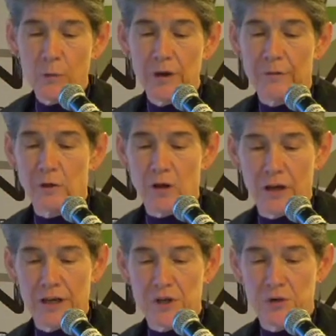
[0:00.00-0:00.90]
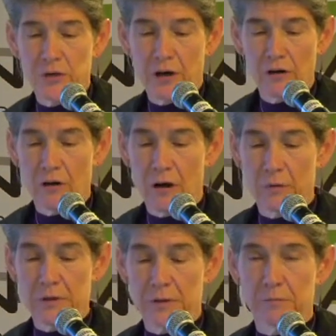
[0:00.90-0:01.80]
we have a long history. Our law
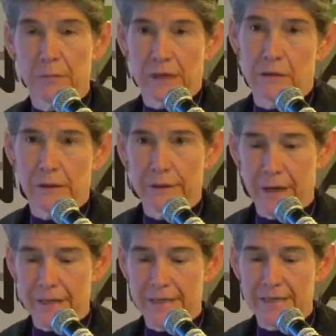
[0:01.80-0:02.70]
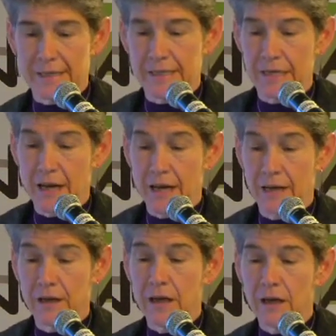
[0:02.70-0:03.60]
was basically
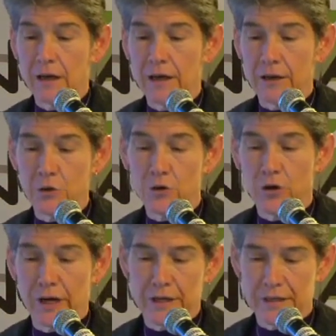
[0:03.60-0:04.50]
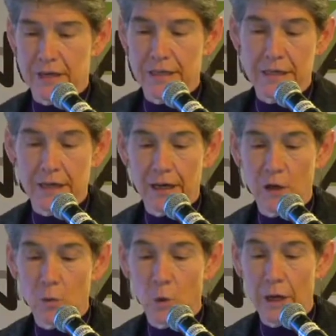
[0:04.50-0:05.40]
1969. Ukraine is
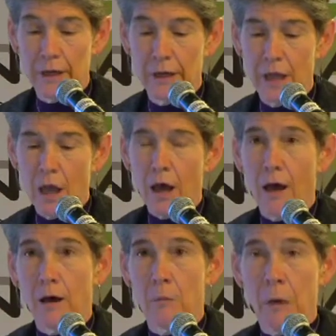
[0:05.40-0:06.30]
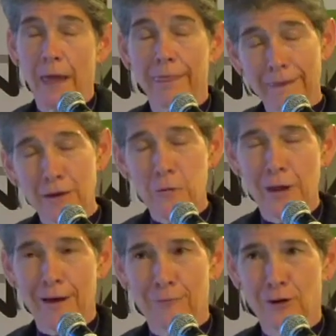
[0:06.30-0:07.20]
1991. I think we
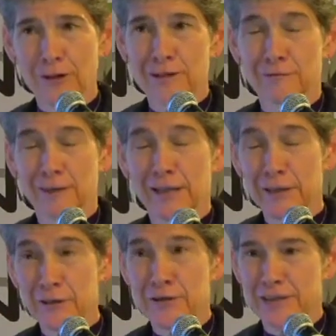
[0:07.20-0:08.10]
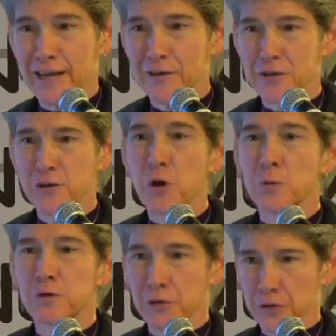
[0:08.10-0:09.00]
have relatively clear standards.
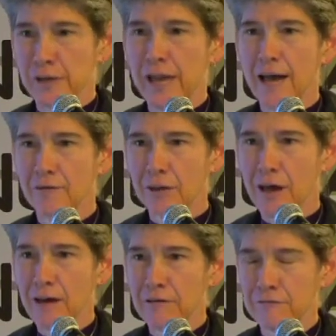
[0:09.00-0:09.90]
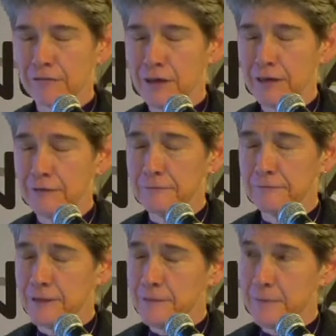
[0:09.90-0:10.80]
We certainly have a lot
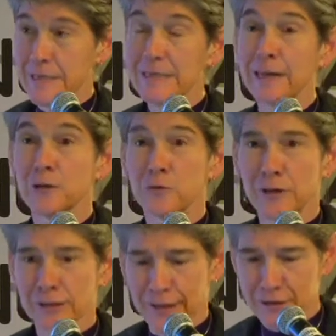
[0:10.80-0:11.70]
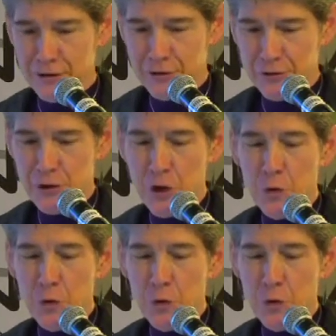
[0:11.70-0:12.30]
of detailed regulations